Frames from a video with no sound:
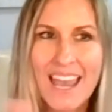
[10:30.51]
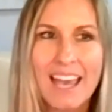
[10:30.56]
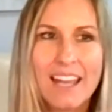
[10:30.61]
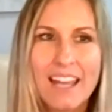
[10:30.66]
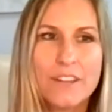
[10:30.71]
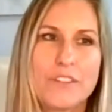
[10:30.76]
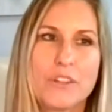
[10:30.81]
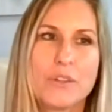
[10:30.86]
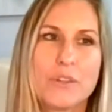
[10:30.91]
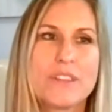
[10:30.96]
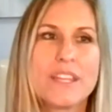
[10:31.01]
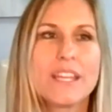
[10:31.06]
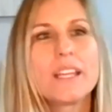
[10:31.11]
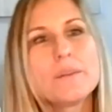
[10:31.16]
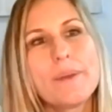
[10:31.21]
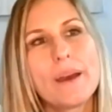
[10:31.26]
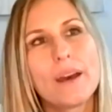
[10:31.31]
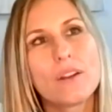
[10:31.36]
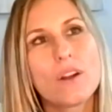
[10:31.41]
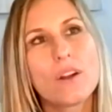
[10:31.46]
And if you think
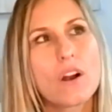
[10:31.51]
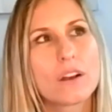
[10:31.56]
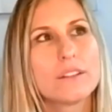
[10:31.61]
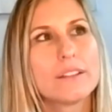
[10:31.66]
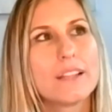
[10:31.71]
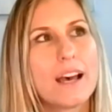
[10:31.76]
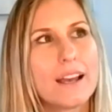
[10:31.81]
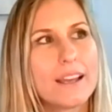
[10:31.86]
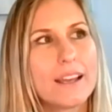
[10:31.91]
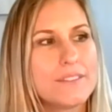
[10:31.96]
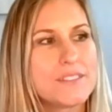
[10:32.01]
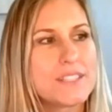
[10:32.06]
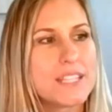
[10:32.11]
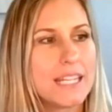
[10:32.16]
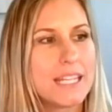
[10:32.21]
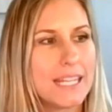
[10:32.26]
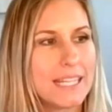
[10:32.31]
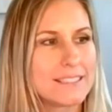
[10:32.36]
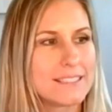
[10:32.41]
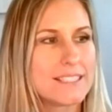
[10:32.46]
about our lives
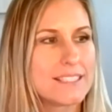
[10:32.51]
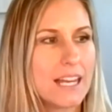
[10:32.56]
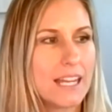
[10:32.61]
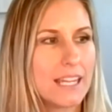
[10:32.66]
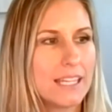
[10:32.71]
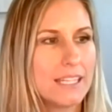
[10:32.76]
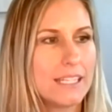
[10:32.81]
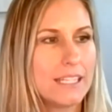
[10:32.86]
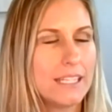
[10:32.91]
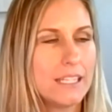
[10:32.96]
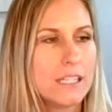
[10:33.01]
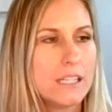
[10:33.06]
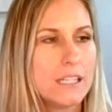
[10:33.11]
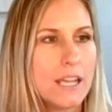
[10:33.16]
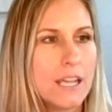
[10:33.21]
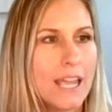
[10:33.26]
and anxiety,